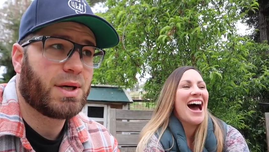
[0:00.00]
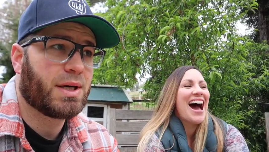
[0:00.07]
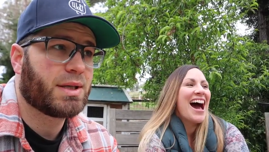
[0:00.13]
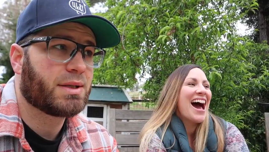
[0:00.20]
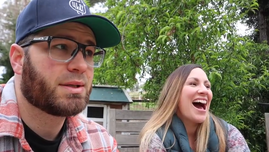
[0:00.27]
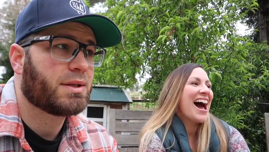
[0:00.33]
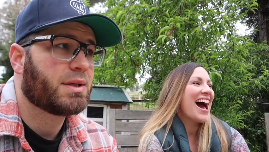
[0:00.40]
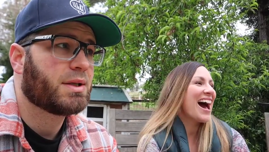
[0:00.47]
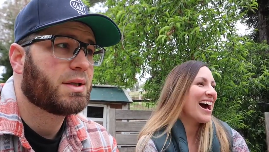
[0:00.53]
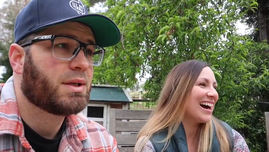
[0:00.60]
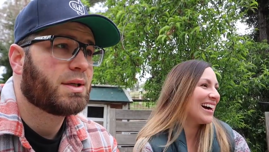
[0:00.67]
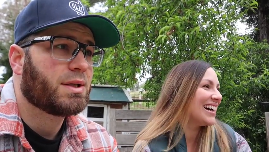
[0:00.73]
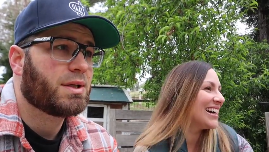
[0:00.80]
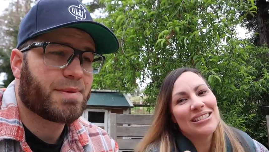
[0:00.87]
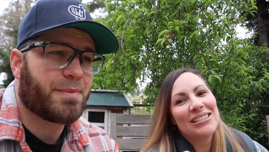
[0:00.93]
Speaker 1: but
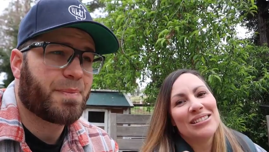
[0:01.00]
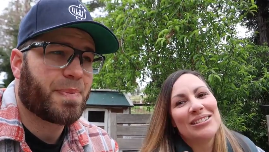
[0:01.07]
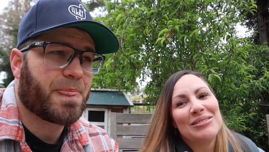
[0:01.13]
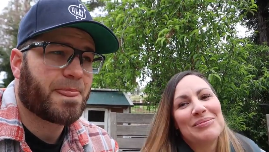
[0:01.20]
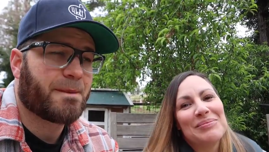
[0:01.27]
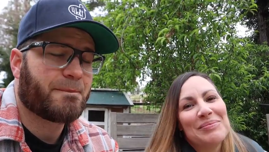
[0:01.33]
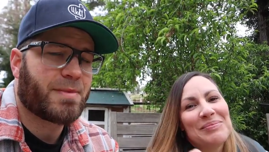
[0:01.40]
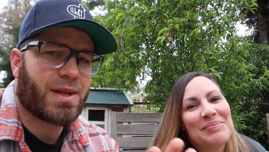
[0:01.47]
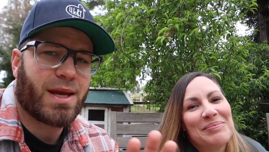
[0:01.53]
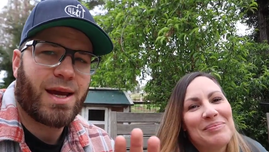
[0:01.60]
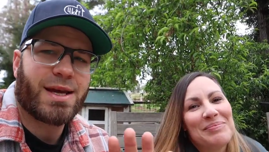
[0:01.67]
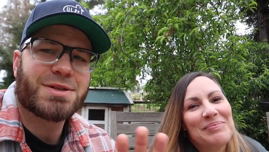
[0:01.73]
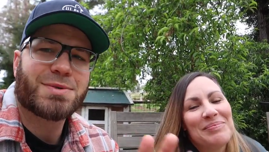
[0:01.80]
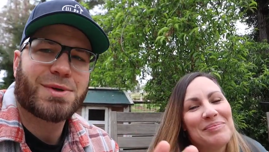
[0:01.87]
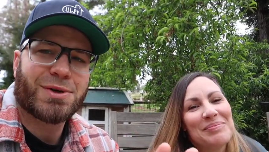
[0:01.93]

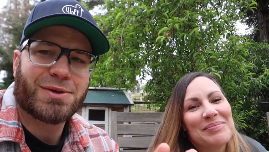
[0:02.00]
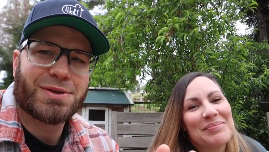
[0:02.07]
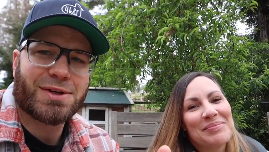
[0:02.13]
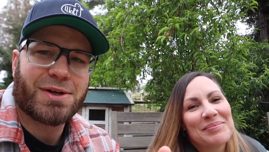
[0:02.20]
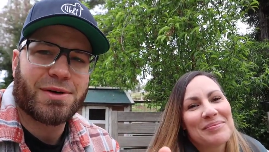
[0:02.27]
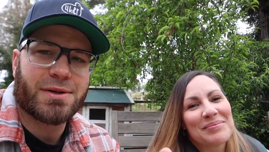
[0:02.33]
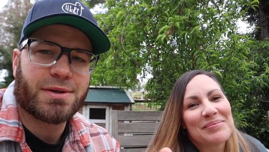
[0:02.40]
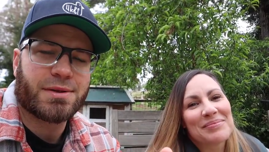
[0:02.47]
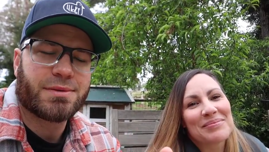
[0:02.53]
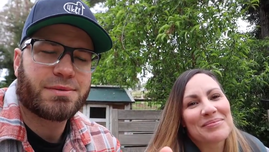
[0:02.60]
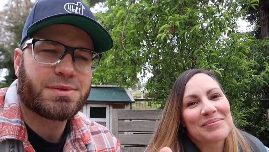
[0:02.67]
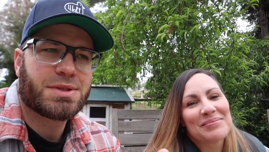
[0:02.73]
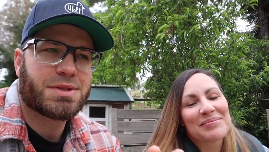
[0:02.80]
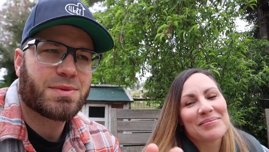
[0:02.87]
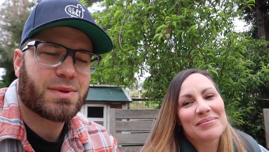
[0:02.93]
as we go in the garden,
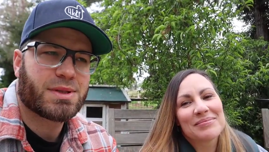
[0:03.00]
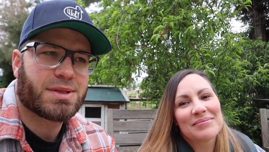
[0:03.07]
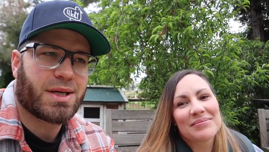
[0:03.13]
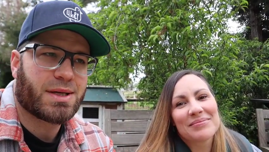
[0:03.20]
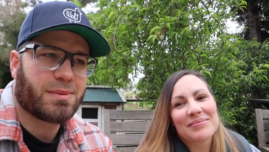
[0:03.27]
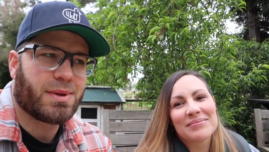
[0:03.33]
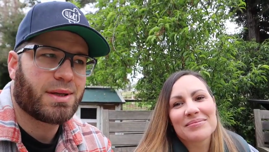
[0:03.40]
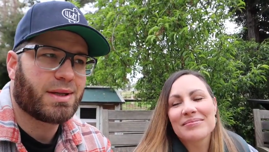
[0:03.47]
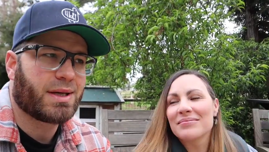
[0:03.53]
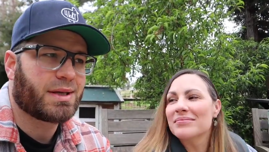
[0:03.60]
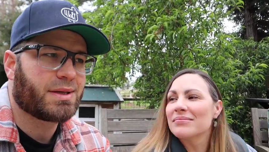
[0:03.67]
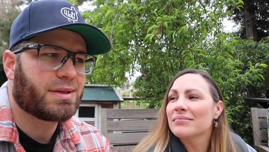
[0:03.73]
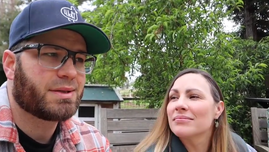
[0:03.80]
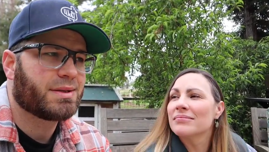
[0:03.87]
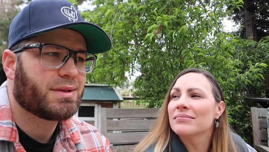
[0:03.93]
we just want to talk about like
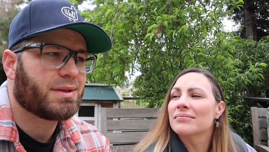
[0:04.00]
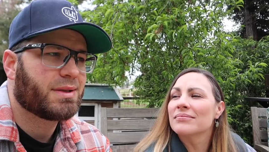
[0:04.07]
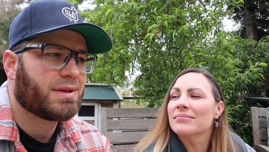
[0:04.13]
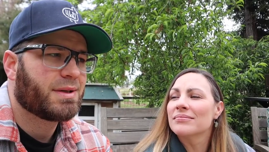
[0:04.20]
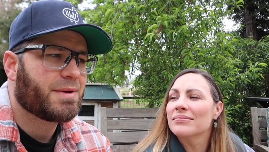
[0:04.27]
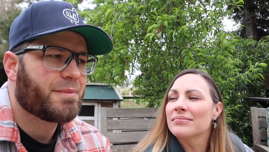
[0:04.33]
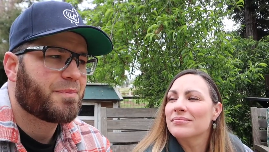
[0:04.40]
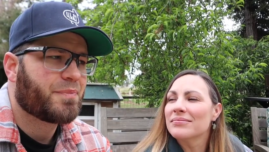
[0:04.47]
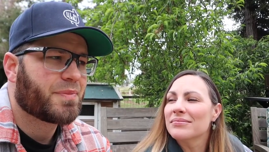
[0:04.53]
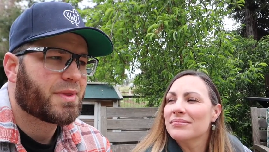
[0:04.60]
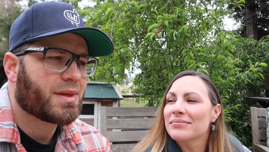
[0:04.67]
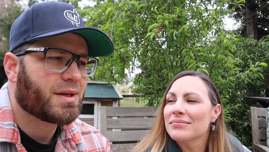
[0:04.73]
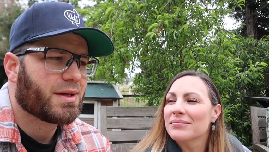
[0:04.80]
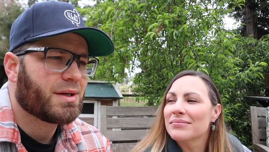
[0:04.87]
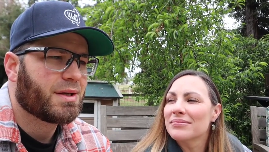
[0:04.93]

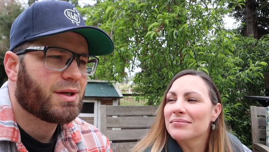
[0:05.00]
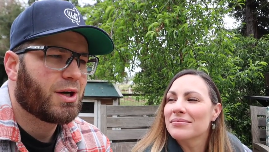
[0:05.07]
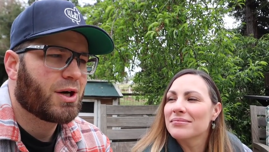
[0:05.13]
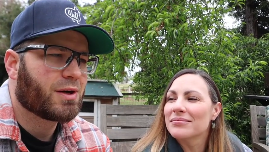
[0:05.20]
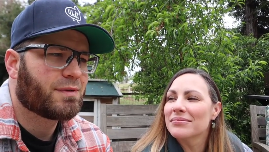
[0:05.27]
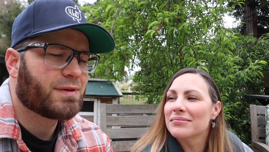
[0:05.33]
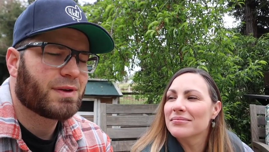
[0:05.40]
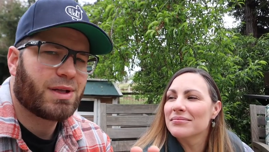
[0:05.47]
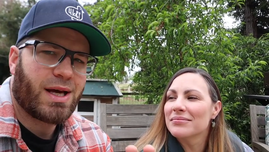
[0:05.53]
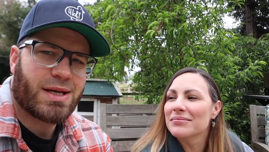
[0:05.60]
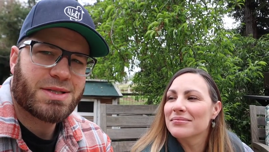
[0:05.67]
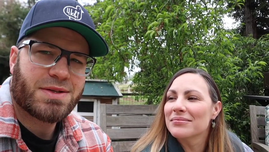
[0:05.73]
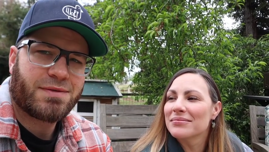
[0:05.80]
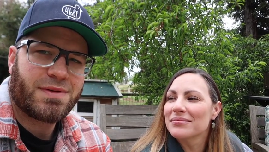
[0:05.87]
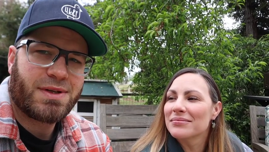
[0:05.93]
our
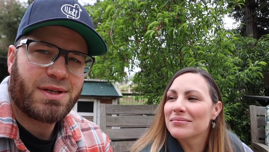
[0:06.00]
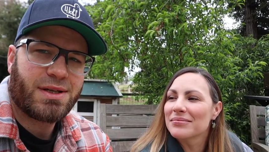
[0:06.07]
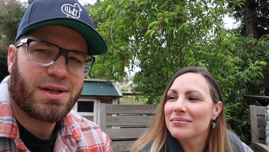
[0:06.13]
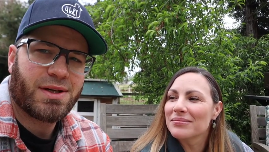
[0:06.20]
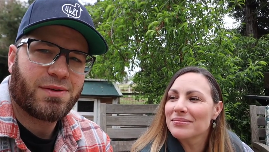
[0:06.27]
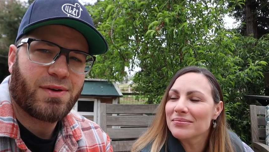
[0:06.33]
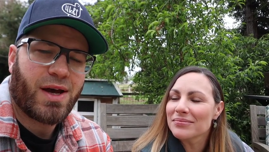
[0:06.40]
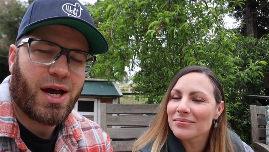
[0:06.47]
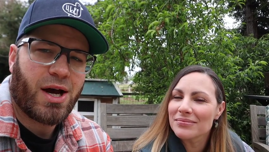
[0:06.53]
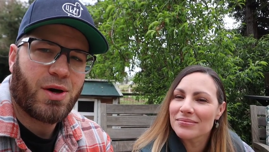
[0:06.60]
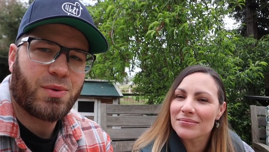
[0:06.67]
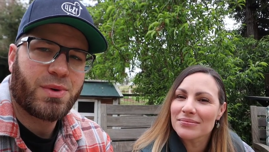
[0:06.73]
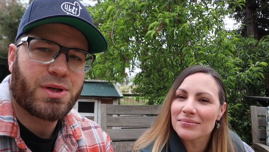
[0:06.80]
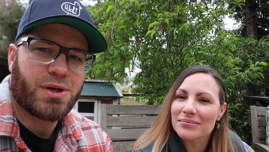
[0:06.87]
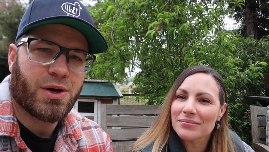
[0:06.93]
philosophy of how
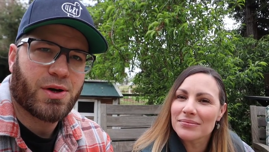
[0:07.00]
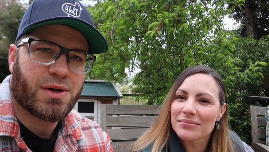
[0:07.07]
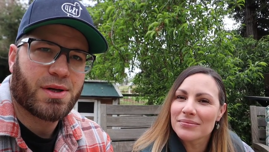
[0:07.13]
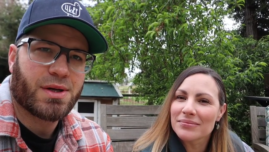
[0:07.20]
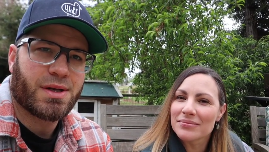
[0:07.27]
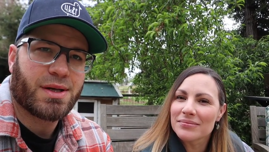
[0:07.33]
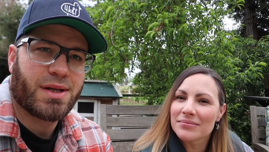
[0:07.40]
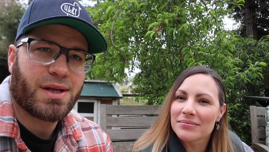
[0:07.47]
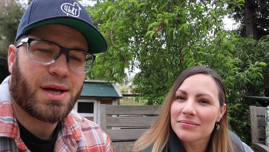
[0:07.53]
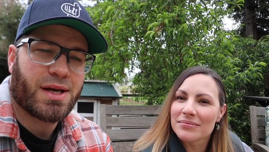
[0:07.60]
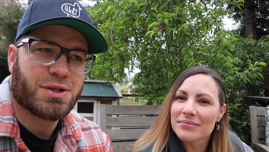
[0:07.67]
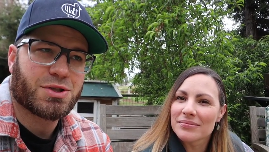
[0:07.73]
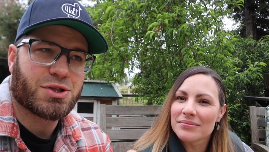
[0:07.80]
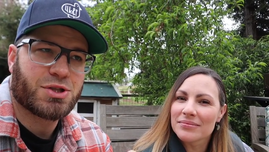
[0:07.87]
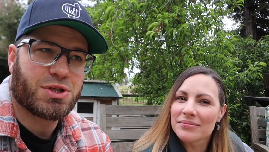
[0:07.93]
we garden
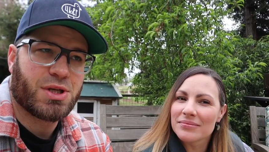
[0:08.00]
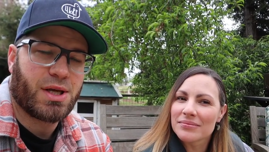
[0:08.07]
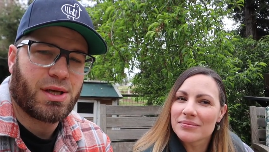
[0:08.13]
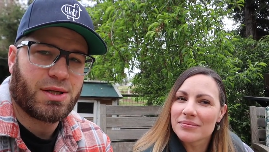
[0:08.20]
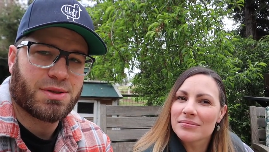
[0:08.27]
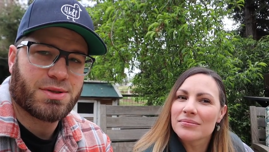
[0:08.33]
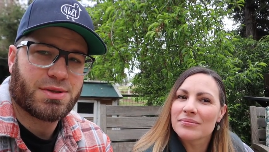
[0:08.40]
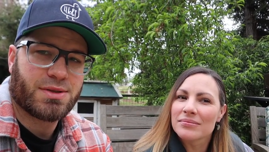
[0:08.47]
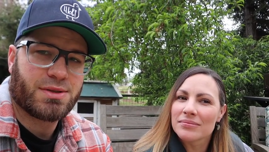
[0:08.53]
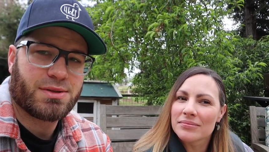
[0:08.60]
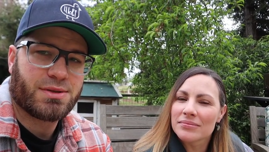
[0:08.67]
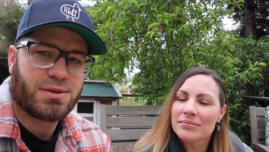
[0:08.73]
has changed.